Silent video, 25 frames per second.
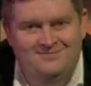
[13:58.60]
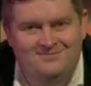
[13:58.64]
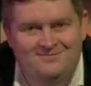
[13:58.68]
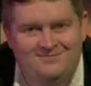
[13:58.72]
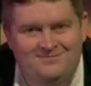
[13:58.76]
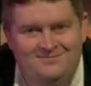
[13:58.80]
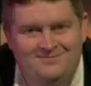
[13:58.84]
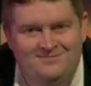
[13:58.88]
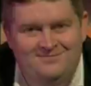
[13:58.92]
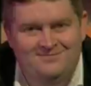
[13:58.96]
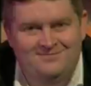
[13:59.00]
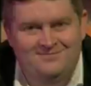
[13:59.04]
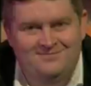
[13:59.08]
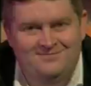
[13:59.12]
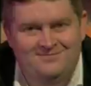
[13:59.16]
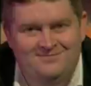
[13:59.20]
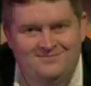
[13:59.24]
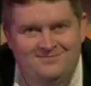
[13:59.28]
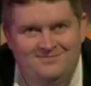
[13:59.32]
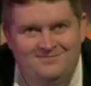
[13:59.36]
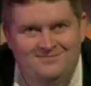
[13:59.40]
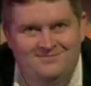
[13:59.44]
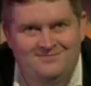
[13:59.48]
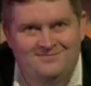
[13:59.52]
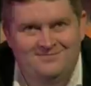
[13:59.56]

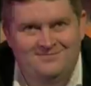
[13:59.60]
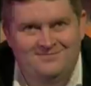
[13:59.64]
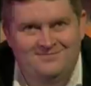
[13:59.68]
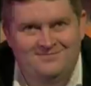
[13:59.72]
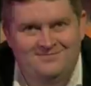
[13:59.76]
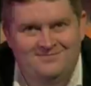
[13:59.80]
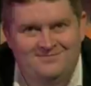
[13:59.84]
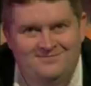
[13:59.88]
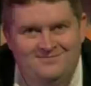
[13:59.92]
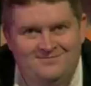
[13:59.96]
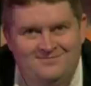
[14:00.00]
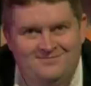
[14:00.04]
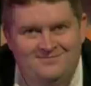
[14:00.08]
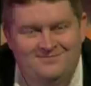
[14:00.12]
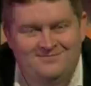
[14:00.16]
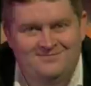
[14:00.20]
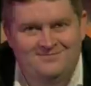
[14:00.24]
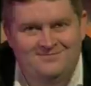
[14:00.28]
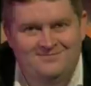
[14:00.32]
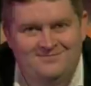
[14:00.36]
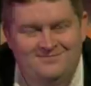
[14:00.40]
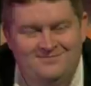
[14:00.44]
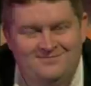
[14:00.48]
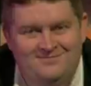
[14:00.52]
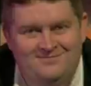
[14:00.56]

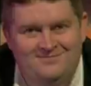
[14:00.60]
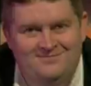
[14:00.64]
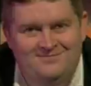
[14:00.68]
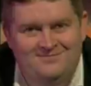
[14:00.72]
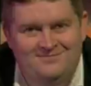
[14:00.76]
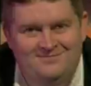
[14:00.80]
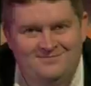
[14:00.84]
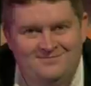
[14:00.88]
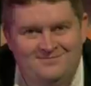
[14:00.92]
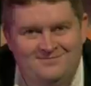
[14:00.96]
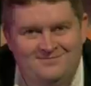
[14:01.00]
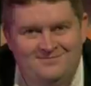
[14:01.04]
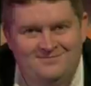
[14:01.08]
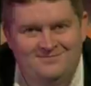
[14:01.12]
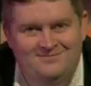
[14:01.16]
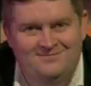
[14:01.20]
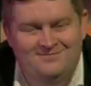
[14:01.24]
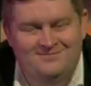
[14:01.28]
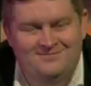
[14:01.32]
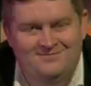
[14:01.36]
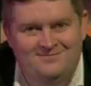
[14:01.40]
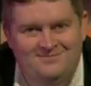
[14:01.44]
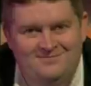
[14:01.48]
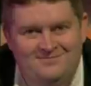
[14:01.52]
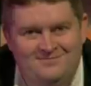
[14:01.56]

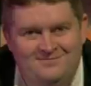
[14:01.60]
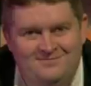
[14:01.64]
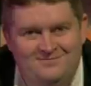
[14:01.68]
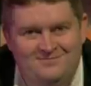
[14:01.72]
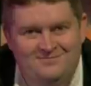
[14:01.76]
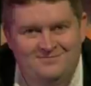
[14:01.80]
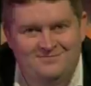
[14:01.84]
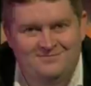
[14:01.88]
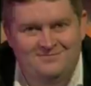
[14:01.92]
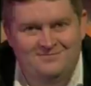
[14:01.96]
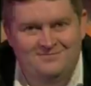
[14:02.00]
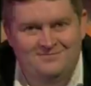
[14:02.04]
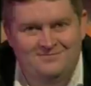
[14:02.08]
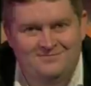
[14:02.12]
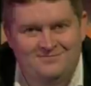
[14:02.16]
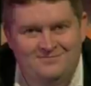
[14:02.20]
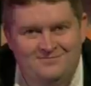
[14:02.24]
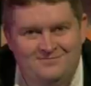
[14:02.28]
The person shown says nothing.